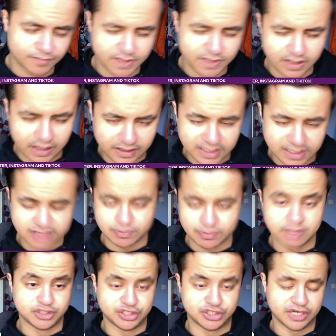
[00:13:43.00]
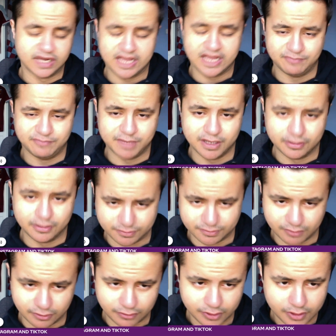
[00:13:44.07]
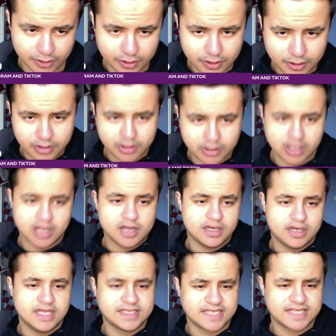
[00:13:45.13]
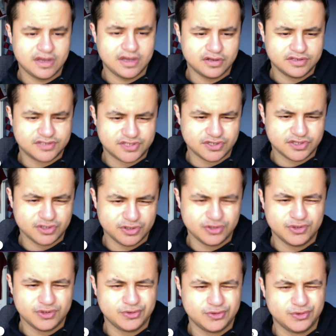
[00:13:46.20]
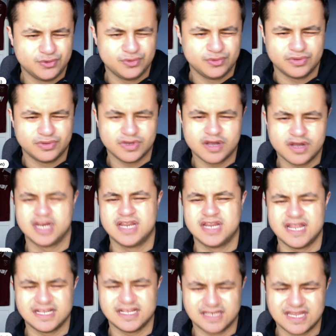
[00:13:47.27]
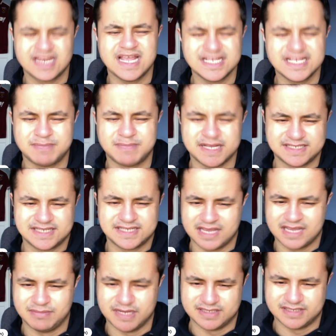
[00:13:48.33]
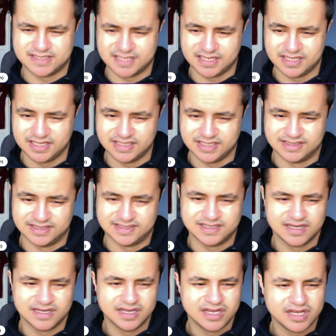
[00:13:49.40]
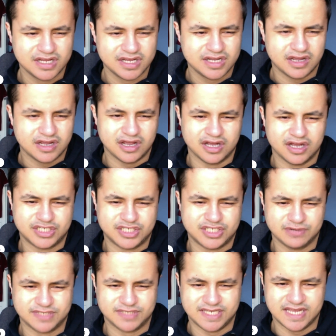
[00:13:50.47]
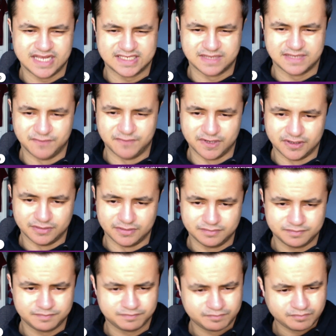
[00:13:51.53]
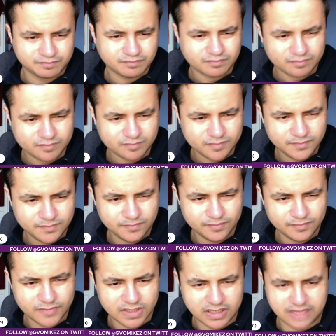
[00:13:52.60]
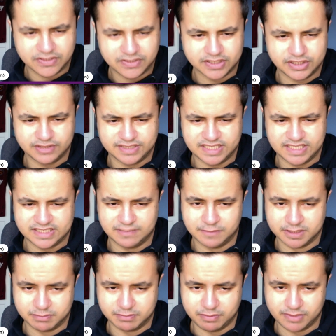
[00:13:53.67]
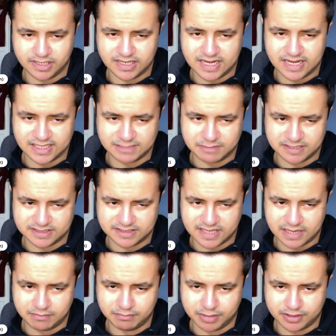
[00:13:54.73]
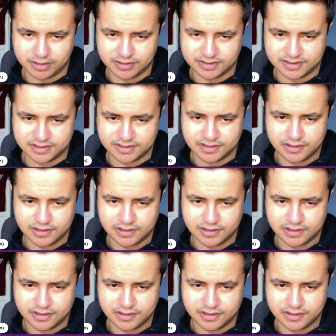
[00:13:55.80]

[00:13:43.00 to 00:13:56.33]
And that's why I'm share FPL as well. Let's get on to... Okay, the next best game, I'd say, is Chelsea-Aston Villa. I think Chelsea-Aston Villa is probably the next best game, because